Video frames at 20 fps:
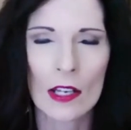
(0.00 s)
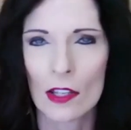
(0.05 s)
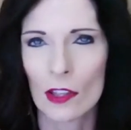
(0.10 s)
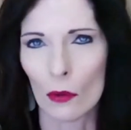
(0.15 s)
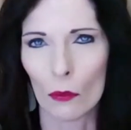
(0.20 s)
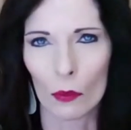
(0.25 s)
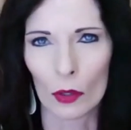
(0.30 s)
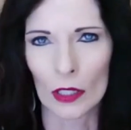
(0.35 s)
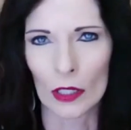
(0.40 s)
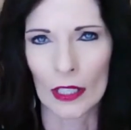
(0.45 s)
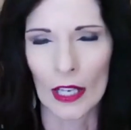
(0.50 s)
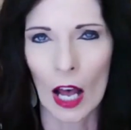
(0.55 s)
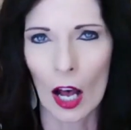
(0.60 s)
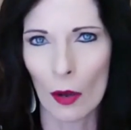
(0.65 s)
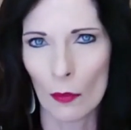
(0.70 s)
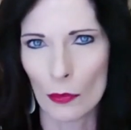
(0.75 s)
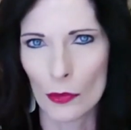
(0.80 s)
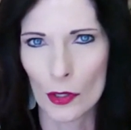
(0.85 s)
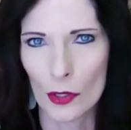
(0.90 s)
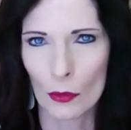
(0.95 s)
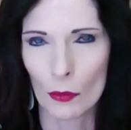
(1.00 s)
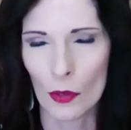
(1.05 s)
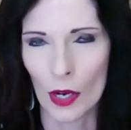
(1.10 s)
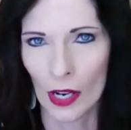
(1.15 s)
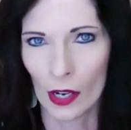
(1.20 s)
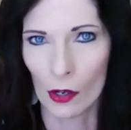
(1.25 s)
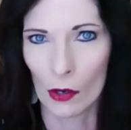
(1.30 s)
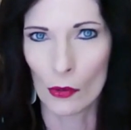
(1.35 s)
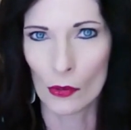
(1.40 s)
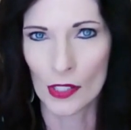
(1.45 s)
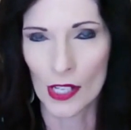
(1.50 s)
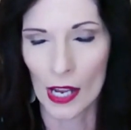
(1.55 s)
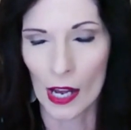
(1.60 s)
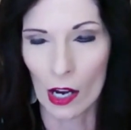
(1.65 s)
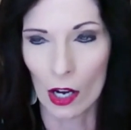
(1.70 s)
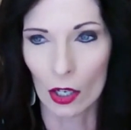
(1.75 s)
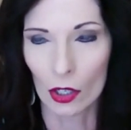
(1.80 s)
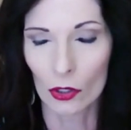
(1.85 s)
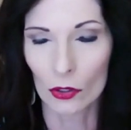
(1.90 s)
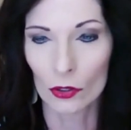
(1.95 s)
it really helps you narrow
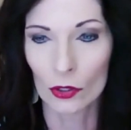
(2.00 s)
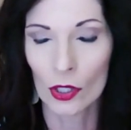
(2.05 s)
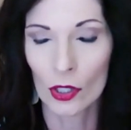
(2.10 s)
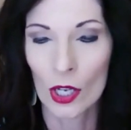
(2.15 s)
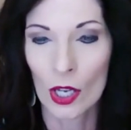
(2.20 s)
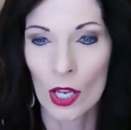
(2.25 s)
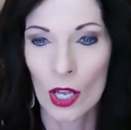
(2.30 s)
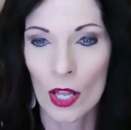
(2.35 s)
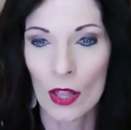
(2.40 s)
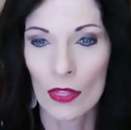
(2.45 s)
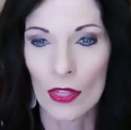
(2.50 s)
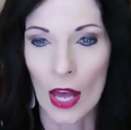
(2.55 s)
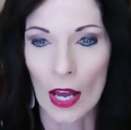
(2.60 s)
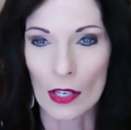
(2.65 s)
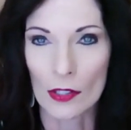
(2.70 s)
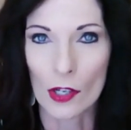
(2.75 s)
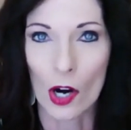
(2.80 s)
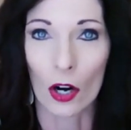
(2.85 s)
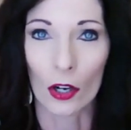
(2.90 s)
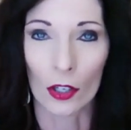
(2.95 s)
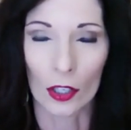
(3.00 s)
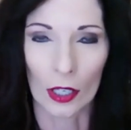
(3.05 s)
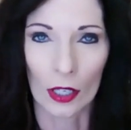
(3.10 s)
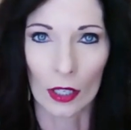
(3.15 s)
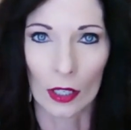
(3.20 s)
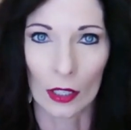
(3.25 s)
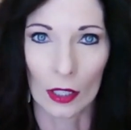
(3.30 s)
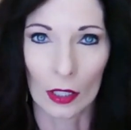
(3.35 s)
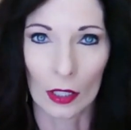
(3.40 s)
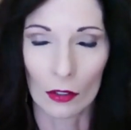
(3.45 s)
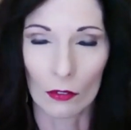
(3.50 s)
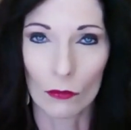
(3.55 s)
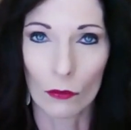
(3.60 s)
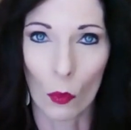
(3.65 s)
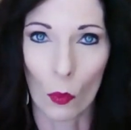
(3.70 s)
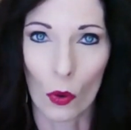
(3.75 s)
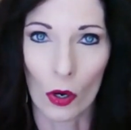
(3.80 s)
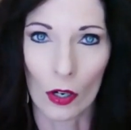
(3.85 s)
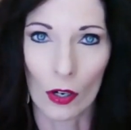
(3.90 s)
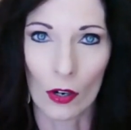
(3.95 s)
down that targeting
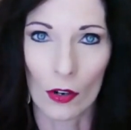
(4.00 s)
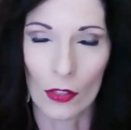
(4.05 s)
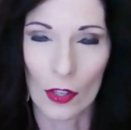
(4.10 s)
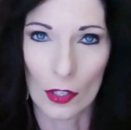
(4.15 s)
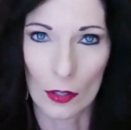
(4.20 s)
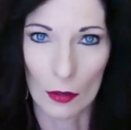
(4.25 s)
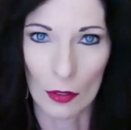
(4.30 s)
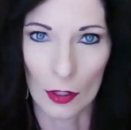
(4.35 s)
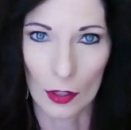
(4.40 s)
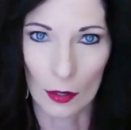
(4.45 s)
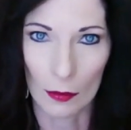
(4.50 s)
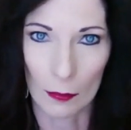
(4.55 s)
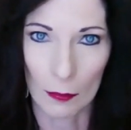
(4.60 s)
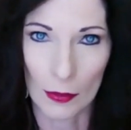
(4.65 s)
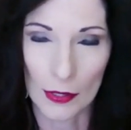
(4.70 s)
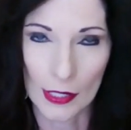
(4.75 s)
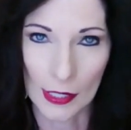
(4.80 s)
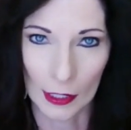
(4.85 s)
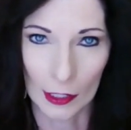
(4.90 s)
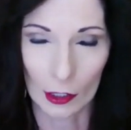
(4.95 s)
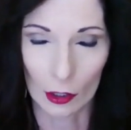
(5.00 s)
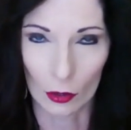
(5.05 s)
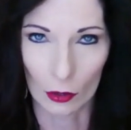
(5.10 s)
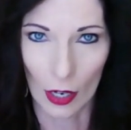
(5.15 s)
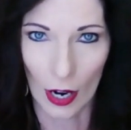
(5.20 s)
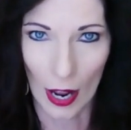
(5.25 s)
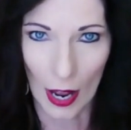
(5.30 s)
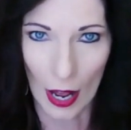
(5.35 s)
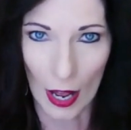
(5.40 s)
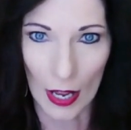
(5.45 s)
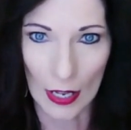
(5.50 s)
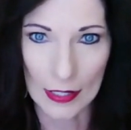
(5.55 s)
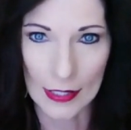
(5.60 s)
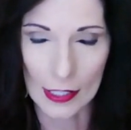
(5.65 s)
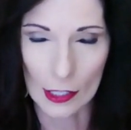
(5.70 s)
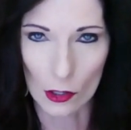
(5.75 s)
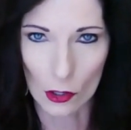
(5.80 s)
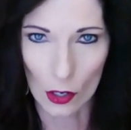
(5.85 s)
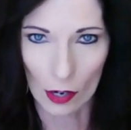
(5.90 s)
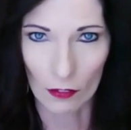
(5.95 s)
for the particular ads
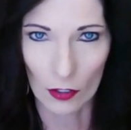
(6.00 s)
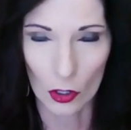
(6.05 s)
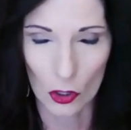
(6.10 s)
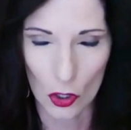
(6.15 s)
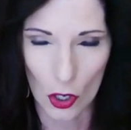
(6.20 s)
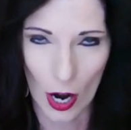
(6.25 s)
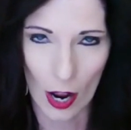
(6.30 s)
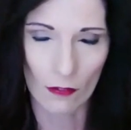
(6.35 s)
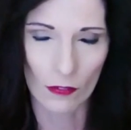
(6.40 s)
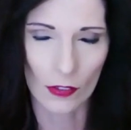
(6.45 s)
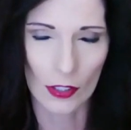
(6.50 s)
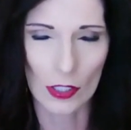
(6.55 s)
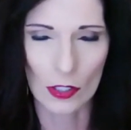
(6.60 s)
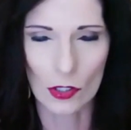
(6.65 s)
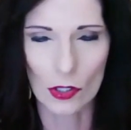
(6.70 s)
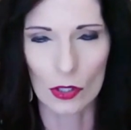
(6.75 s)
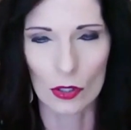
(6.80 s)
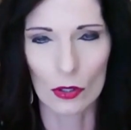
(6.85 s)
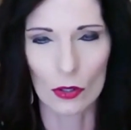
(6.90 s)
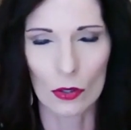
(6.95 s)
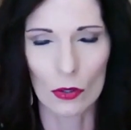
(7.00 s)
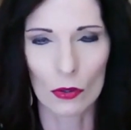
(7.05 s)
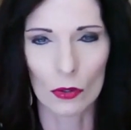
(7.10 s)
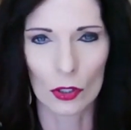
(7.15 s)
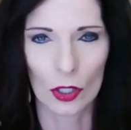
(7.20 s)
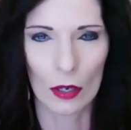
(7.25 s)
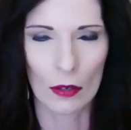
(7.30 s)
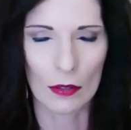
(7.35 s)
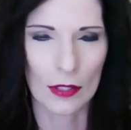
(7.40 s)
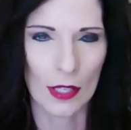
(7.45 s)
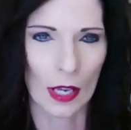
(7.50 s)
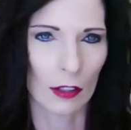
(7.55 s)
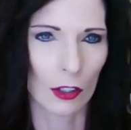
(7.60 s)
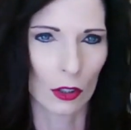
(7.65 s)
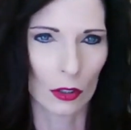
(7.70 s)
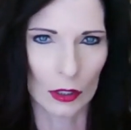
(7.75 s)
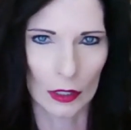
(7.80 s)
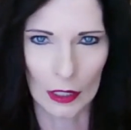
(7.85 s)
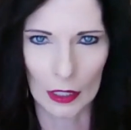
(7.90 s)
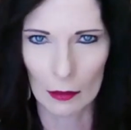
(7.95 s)
and driving traffic to, say
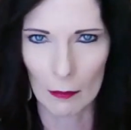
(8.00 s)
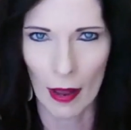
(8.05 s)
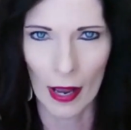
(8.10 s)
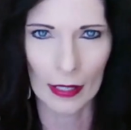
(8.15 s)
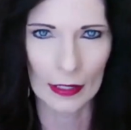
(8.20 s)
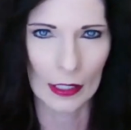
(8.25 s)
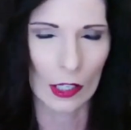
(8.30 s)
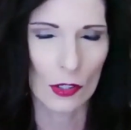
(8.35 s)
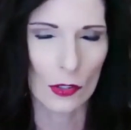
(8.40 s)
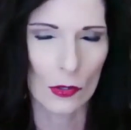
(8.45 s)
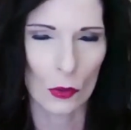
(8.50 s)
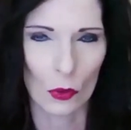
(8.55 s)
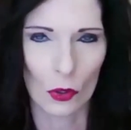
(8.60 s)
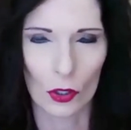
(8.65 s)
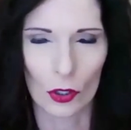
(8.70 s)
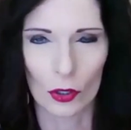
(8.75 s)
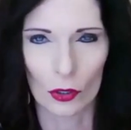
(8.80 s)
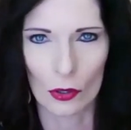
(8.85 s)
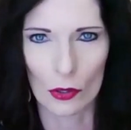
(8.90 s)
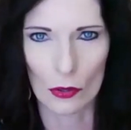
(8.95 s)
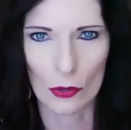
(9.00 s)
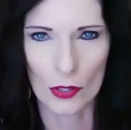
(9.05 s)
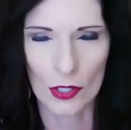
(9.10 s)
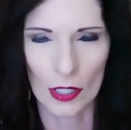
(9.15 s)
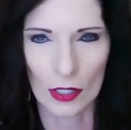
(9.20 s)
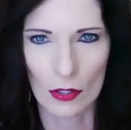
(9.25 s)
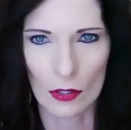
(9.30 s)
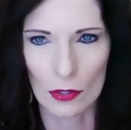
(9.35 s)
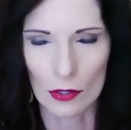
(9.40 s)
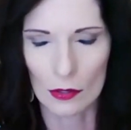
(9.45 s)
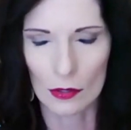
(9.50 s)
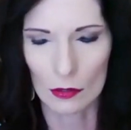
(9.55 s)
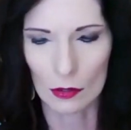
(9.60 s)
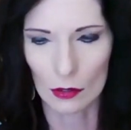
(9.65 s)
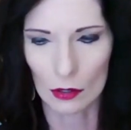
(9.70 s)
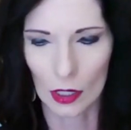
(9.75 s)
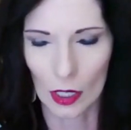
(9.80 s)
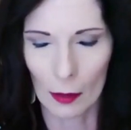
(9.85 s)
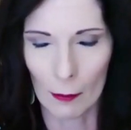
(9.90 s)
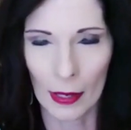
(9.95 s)
your lead magnets or your sales
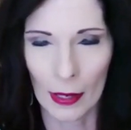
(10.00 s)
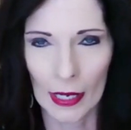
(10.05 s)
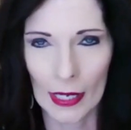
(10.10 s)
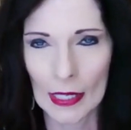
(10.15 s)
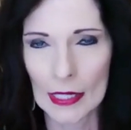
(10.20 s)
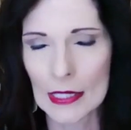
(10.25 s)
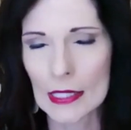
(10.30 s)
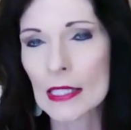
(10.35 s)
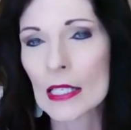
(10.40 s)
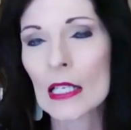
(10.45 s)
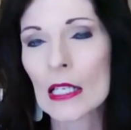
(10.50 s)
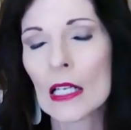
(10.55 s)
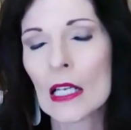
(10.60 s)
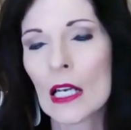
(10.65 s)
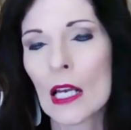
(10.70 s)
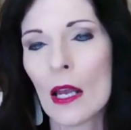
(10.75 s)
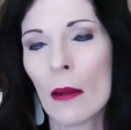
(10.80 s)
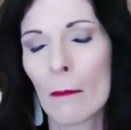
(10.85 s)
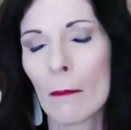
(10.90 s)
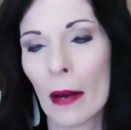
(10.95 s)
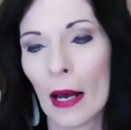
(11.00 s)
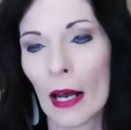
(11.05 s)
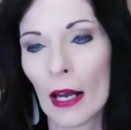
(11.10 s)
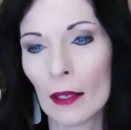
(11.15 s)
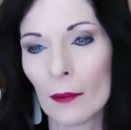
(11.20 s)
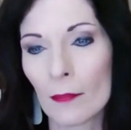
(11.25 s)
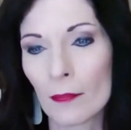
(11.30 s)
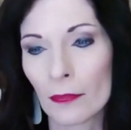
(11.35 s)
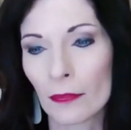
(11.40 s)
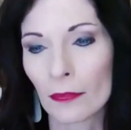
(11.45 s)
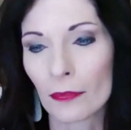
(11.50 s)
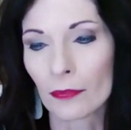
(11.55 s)
campaigns. But